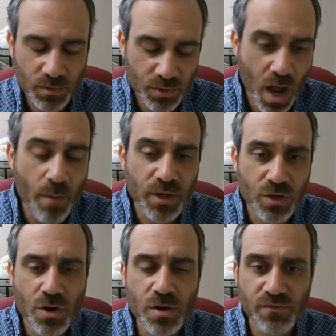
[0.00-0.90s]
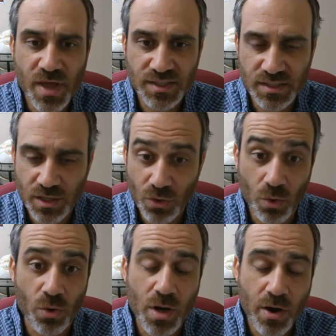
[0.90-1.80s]
current events that your
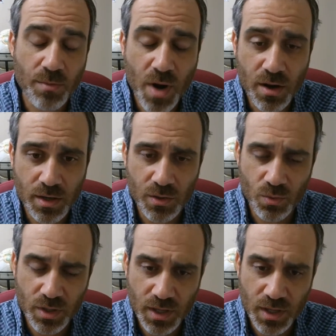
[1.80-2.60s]
ordinary American would